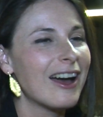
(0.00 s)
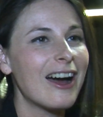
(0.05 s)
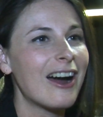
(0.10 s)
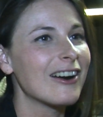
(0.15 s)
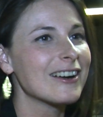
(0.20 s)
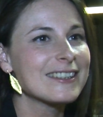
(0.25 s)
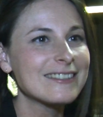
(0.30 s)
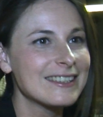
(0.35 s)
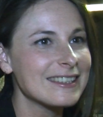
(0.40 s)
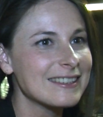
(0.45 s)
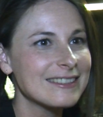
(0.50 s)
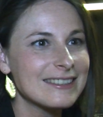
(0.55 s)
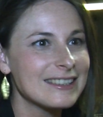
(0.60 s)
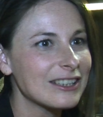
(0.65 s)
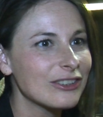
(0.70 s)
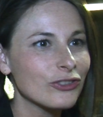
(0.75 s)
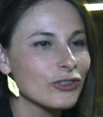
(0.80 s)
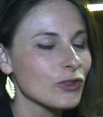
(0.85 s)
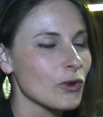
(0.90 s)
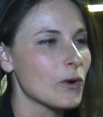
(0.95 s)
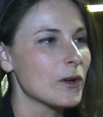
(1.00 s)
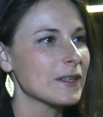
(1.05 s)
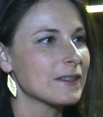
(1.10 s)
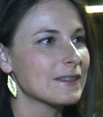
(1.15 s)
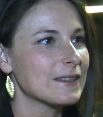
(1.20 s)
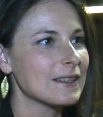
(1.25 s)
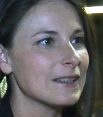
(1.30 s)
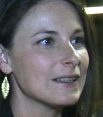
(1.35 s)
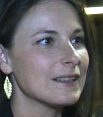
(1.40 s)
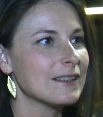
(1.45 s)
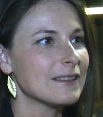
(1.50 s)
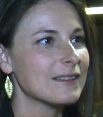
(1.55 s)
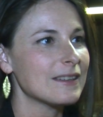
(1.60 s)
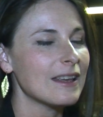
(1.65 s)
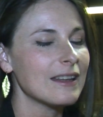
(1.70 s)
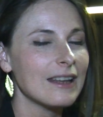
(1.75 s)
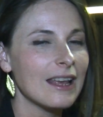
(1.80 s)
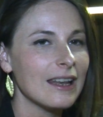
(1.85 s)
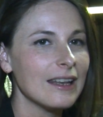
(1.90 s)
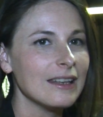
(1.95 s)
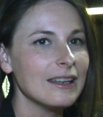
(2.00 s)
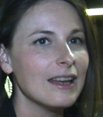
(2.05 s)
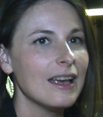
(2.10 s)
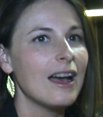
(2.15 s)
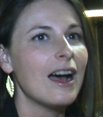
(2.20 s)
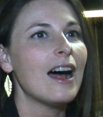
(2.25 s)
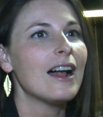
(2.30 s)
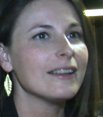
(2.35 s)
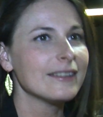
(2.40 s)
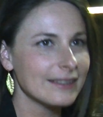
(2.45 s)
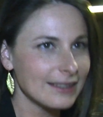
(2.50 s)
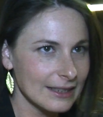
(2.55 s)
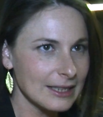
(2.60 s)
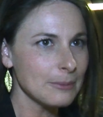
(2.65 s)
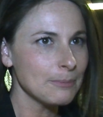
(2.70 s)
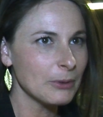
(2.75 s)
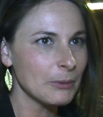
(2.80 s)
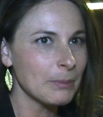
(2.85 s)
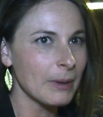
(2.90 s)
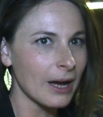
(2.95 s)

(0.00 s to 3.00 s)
artistic choices, and then I'll sleep